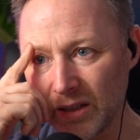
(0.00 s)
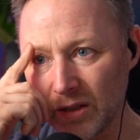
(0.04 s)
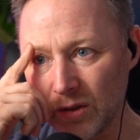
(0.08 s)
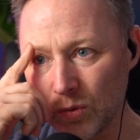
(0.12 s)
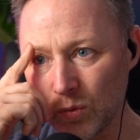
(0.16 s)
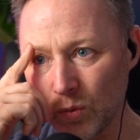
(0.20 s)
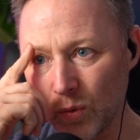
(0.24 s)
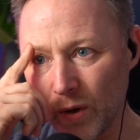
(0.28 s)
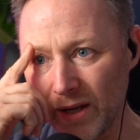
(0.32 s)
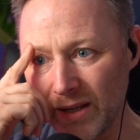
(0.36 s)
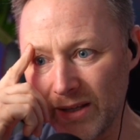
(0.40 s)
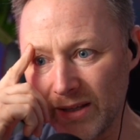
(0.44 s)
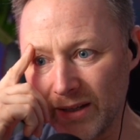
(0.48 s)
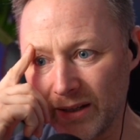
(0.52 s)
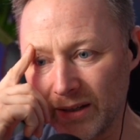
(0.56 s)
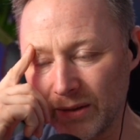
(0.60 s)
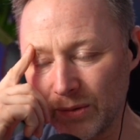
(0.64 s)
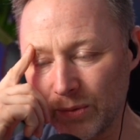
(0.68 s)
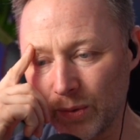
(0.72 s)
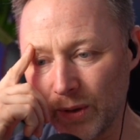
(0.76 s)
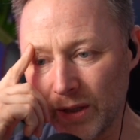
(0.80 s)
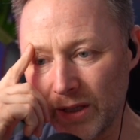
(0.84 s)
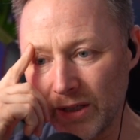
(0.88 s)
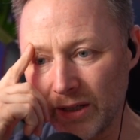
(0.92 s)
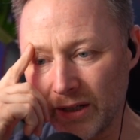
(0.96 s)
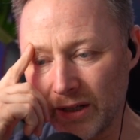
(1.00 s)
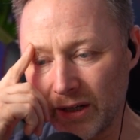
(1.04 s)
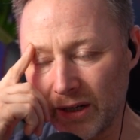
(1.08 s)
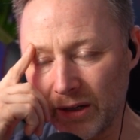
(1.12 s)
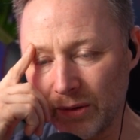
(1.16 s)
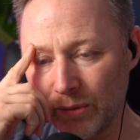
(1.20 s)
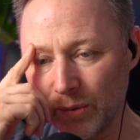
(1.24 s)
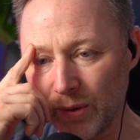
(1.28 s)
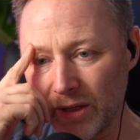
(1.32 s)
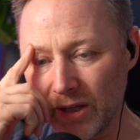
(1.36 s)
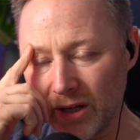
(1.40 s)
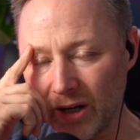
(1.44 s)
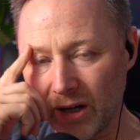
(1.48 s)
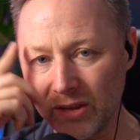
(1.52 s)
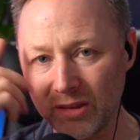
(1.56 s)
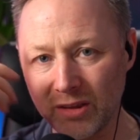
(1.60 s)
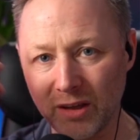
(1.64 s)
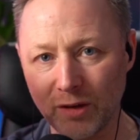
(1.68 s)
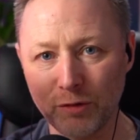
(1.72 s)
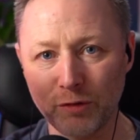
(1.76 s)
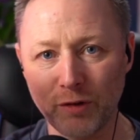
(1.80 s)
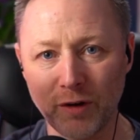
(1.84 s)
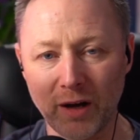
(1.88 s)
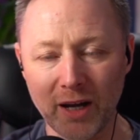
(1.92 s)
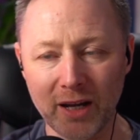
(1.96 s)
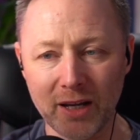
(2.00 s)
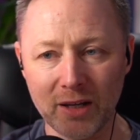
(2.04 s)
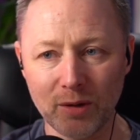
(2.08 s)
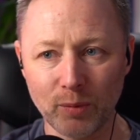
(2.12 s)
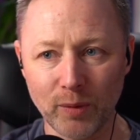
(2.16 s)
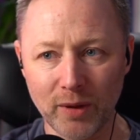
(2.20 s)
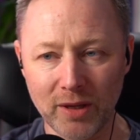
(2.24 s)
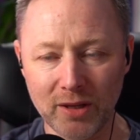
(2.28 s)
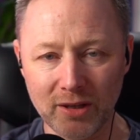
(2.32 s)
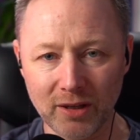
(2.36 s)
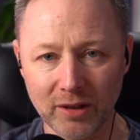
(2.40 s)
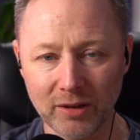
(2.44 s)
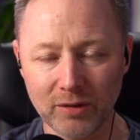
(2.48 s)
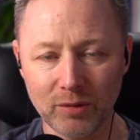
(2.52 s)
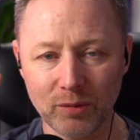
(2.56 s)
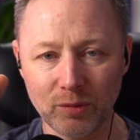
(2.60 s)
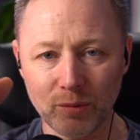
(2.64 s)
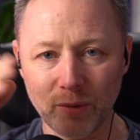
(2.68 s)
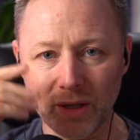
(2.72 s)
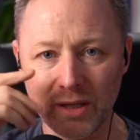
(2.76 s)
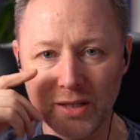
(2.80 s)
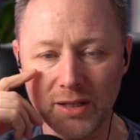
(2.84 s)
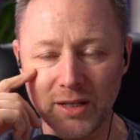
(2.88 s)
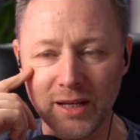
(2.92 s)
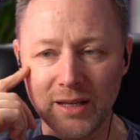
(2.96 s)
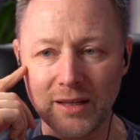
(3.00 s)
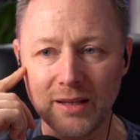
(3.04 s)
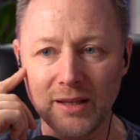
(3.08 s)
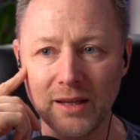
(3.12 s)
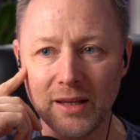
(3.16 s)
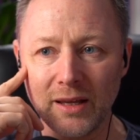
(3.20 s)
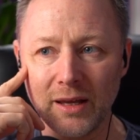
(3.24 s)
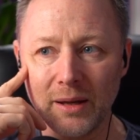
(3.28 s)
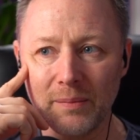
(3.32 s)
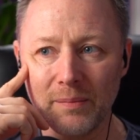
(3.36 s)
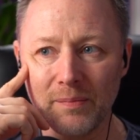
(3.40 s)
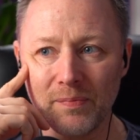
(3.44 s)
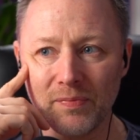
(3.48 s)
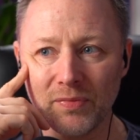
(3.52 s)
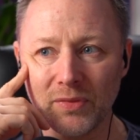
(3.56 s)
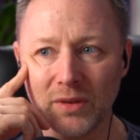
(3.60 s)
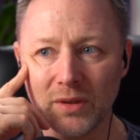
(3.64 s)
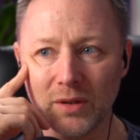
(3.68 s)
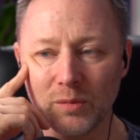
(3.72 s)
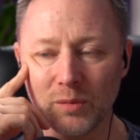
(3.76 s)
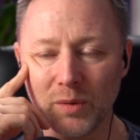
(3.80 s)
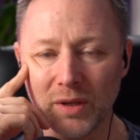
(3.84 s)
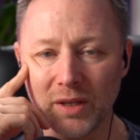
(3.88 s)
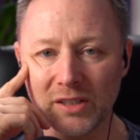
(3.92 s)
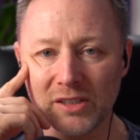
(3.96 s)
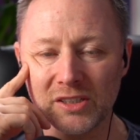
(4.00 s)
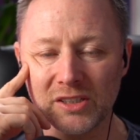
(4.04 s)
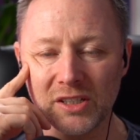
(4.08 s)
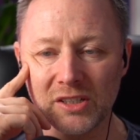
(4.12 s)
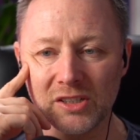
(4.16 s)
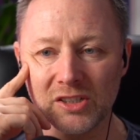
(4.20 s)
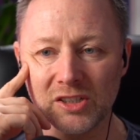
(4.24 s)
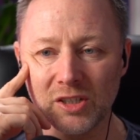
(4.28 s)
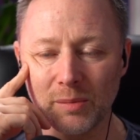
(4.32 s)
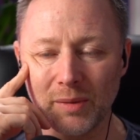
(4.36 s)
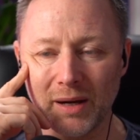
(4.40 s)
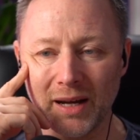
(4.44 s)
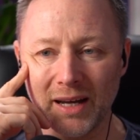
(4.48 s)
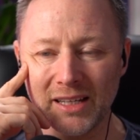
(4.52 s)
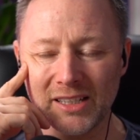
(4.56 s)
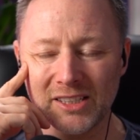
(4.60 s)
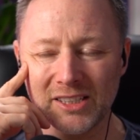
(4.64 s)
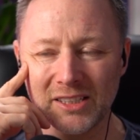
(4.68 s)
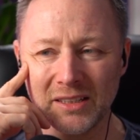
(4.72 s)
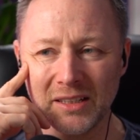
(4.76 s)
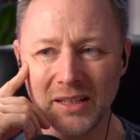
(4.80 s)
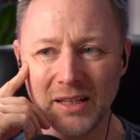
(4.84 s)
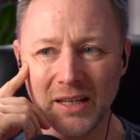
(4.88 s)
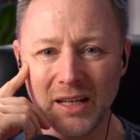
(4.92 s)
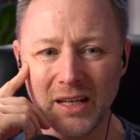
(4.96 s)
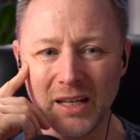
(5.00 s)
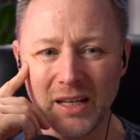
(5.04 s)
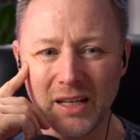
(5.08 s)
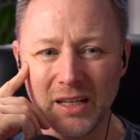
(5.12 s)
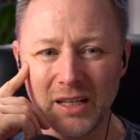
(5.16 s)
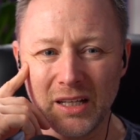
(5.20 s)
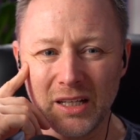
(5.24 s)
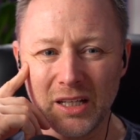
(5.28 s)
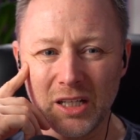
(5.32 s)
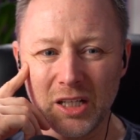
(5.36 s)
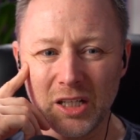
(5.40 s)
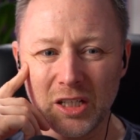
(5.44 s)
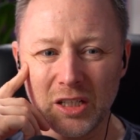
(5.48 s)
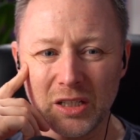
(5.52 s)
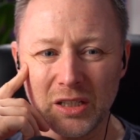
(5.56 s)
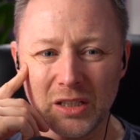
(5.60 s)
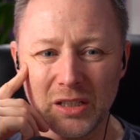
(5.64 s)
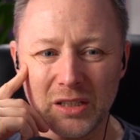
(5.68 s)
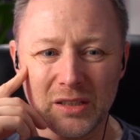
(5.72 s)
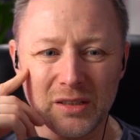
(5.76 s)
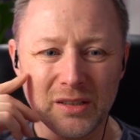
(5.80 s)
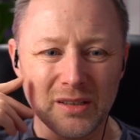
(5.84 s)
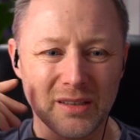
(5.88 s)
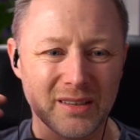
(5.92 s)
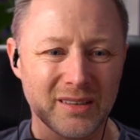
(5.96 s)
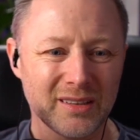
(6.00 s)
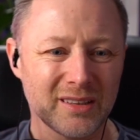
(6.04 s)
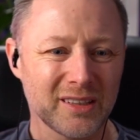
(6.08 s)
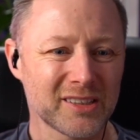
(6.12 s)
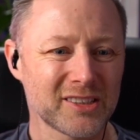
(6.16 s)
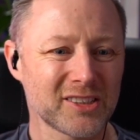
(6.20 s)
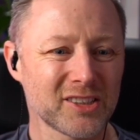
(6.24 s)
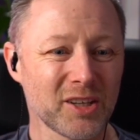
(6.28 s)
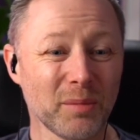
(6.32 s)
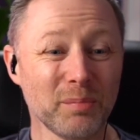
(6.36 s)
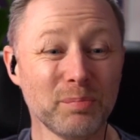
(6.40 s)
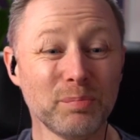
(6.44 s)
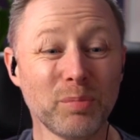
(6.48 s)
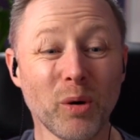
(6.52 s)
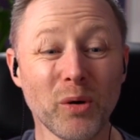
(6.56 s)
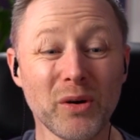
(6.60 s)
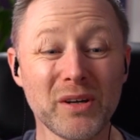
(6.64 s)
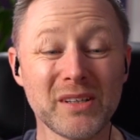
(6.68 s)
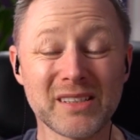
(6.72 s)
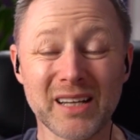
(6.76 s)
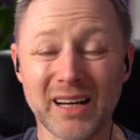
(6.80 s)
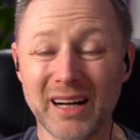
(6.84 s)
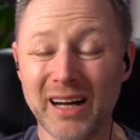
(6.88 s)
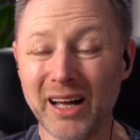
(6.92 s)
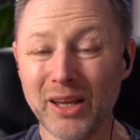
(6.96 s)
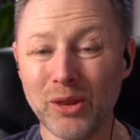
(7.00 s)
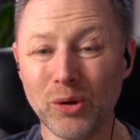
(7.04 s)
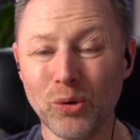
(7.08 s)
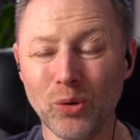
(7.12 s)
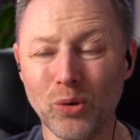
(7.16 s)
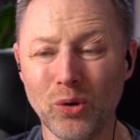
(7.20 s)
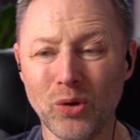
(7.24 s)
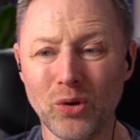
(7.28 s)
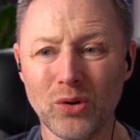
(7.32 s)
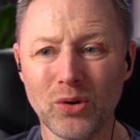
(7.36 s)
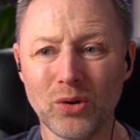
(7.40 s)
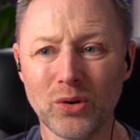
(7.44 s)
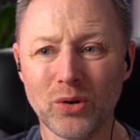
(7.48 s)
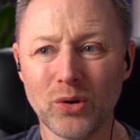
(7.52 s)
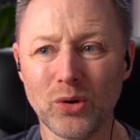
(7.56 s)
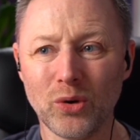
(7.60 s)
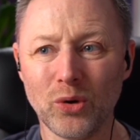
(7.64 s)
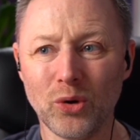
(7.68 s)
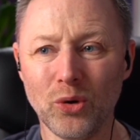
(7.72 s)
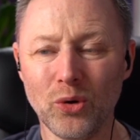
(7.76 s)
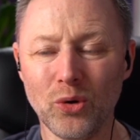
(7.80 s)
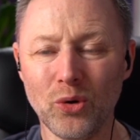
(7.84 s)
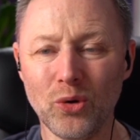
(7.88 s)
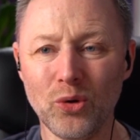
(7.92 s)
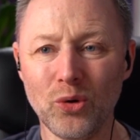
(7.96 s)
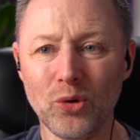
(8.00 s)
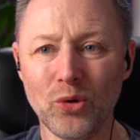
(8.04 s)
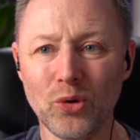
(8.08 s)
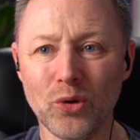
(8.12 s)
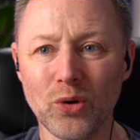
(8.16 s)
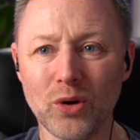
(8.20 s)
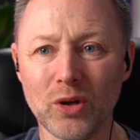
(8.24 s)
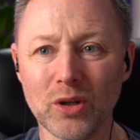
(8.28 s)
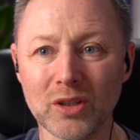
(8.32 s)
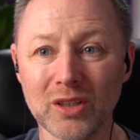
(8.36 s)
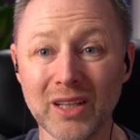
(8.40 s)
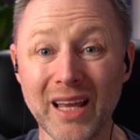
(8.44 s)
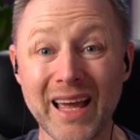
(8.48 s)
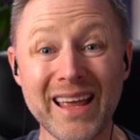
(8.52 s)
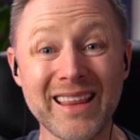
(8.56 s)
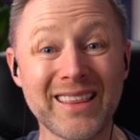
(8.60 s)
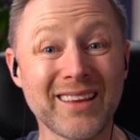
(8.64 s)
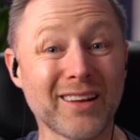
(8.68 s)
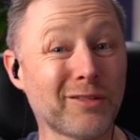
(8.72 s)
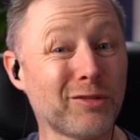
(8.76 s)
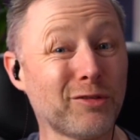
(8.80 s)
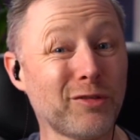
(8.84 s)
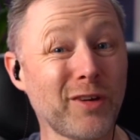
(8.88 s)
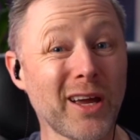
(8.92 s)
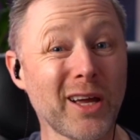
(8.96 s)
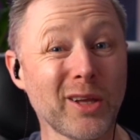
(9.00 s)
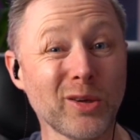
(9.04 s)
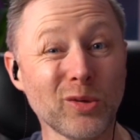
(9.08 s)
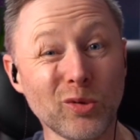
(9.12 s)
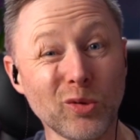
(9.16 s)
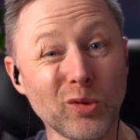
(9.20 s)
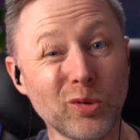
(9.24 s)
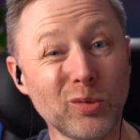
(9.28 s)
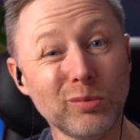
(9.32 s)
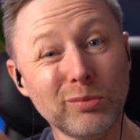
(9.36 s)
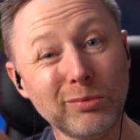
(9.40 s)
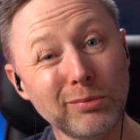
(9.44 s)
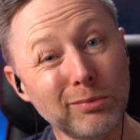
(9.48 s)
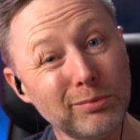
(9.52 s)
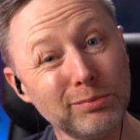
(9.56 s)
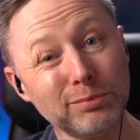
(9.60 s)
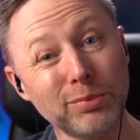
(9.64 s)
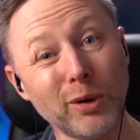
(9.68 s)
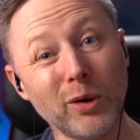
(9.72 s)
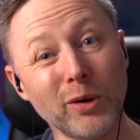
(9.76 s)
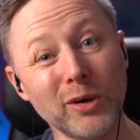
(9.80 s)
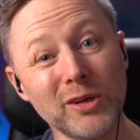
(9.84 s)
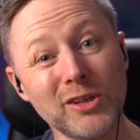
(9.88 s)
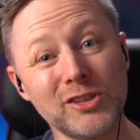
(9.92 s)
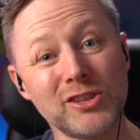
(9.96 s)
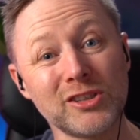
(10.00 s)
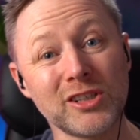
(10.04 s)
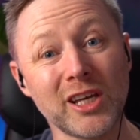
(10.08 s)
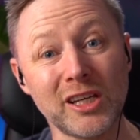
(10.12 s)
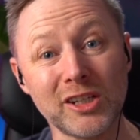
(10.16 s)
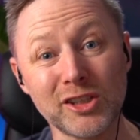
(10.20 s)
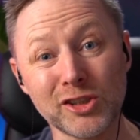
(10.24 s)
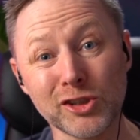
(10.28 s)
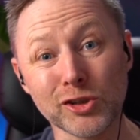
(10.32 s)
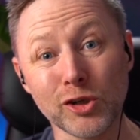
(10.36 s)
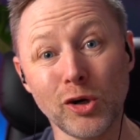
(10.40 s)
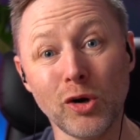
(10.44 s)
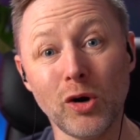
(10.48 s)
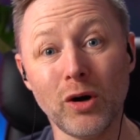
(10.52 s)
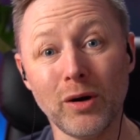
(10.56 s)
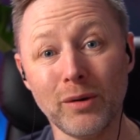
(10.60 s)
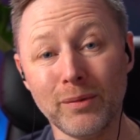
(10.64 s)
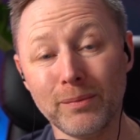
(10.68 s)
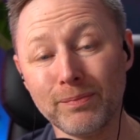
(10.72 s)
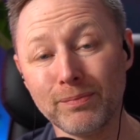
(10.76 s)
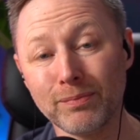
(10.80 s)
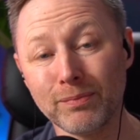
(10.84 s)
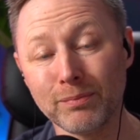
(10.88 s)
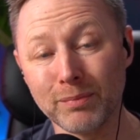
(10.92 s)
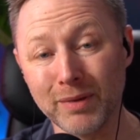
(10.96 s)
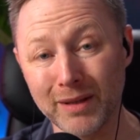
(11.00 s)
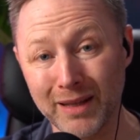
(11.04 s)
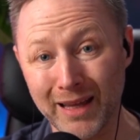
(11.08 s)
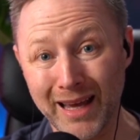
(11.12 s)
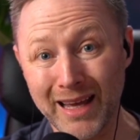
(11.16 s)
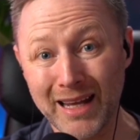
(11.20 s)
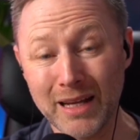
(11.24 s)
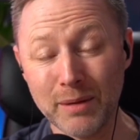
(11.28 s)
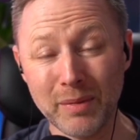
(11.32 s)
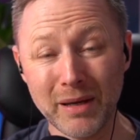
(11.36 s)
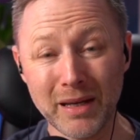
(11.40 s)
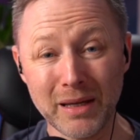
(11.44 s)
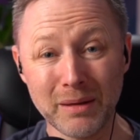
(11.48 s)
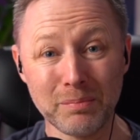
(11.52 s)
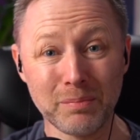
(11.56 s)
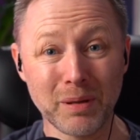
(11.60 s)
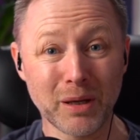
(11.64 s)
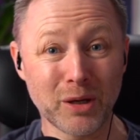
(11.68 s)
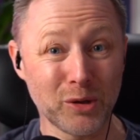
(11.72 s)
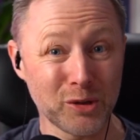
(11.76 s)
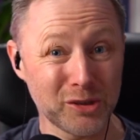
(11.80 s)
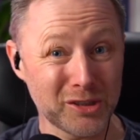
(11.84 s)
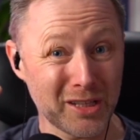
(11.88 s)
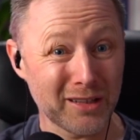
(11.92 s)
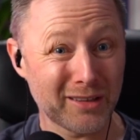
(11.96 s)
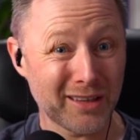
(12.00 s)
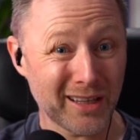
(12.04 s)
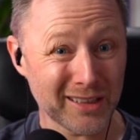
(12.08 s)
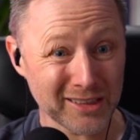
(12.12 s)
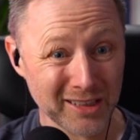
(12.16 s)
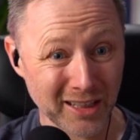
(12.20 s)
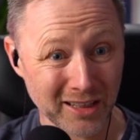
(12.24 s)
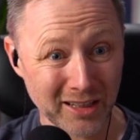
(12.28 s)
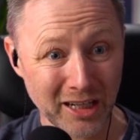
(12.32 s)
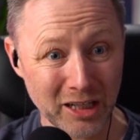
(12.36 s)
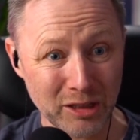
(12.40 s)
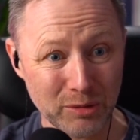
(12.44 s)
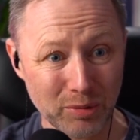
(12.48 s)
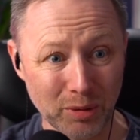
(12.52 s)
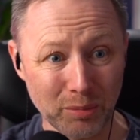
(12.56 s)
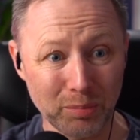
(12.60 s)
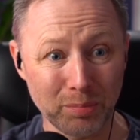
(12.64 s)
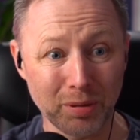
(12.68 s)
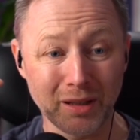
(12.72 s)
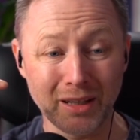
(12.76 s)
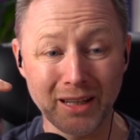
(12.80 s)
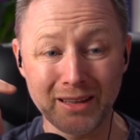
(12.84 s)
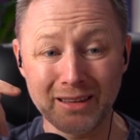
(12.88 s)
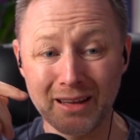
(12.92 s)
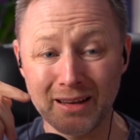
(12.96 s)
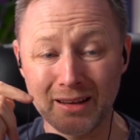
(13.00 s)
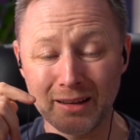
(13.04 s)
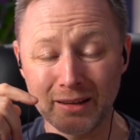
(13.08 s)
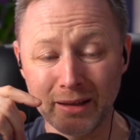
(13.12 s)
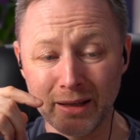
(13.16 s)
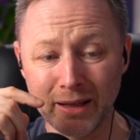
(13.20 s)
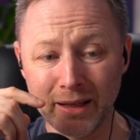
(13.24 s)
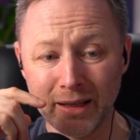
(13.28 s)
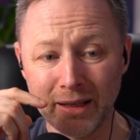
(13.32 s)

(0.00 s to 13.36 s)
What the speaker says: when you're under fire, when you're seeing some action. There's some boys that I know who let their fellow boys get shot by the enemy because they disagreed with them politically.